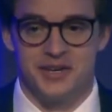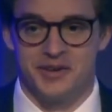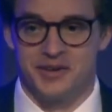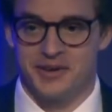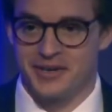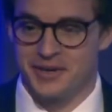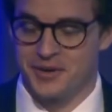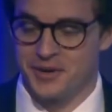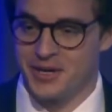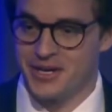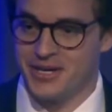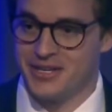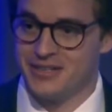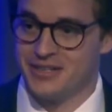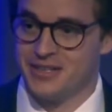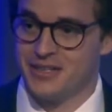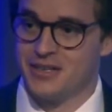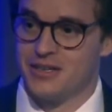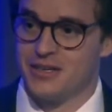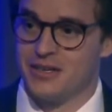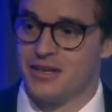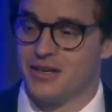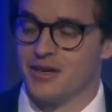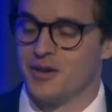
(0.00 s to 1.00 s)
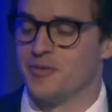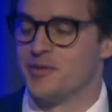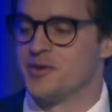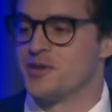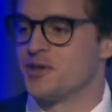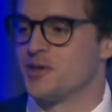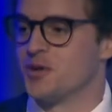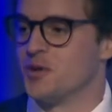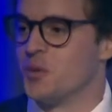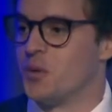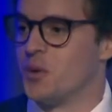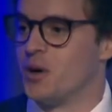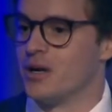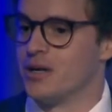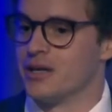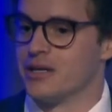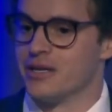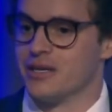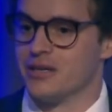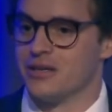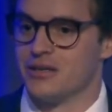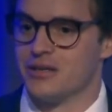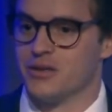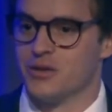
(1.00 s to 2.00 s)
grade, and Ms.
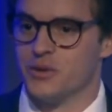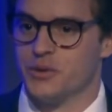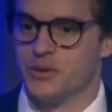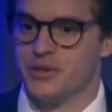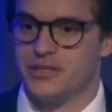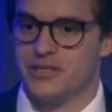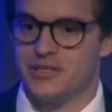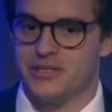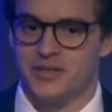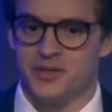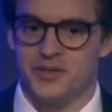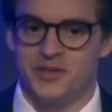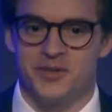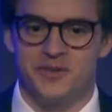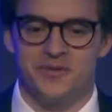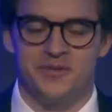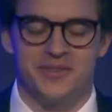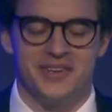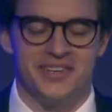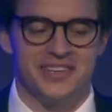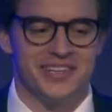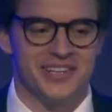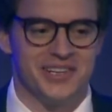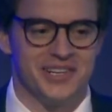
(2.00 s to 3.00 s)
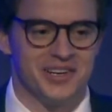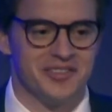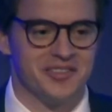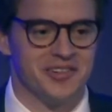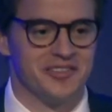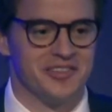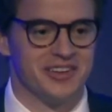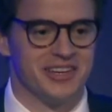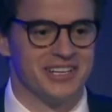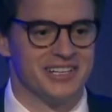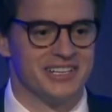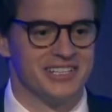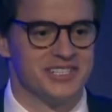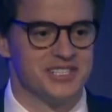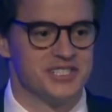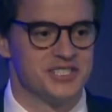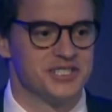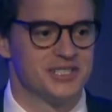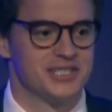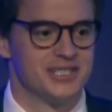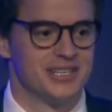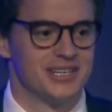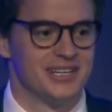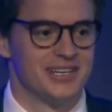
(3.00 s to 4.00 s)
Lawali, who instilled in me the love of
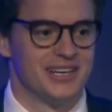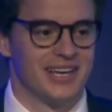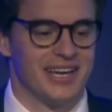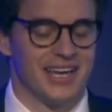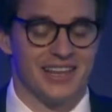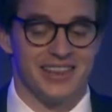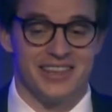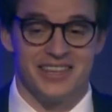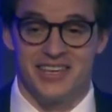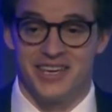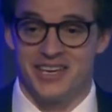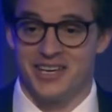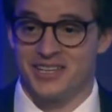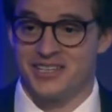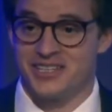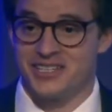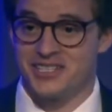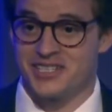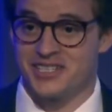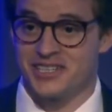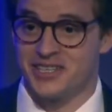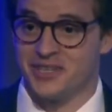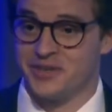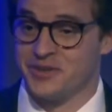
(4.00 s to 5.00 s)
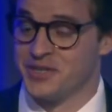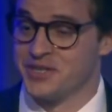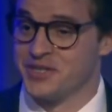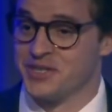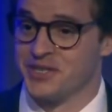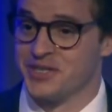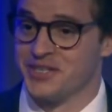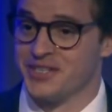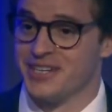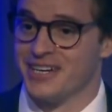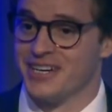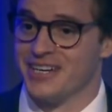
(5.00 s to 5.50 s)
English and English literature